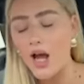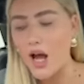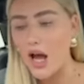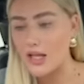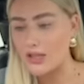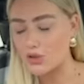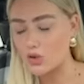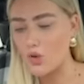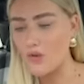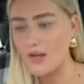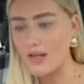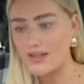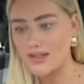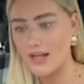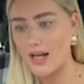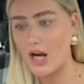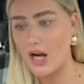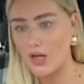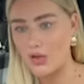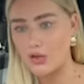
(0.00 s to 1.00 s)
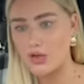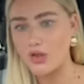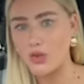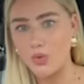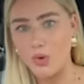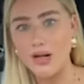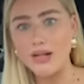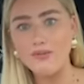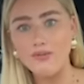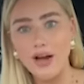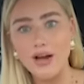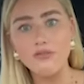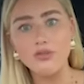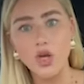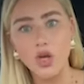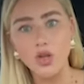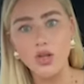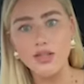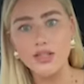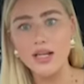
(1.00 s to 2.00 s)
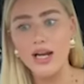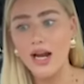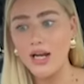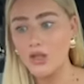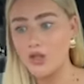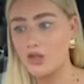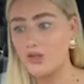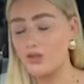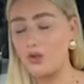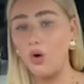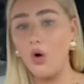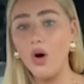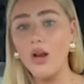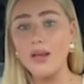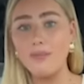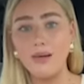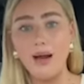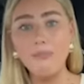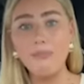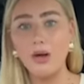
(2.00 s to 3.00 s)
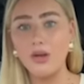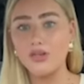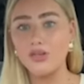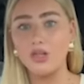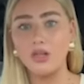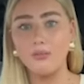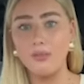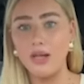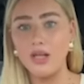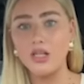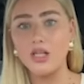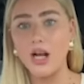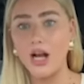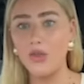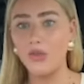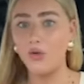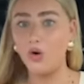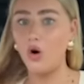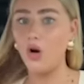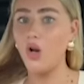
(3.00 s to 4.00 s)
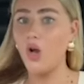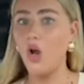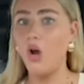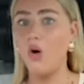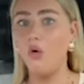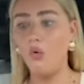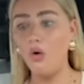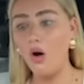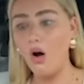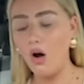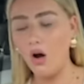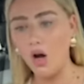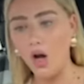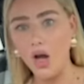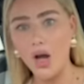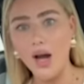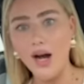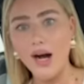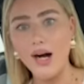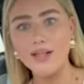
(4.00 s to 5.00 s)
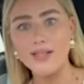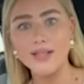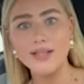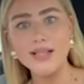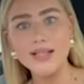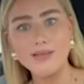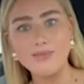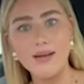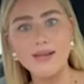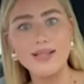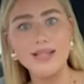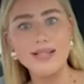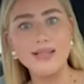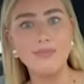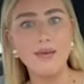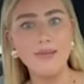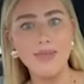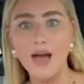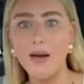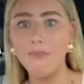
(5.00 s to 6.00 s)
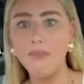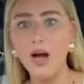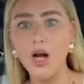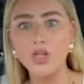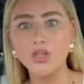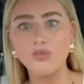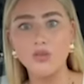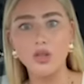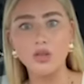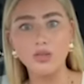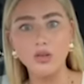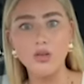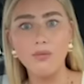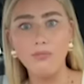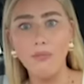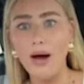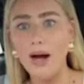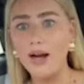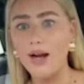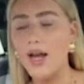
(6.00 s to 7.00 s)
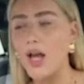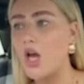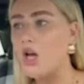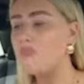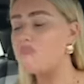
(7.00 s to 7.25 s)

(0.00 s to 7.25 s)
I saw that it said $125, and I thought, in my personal opinion, I thought, whoa, I didn't expect it to be that much for a little mug.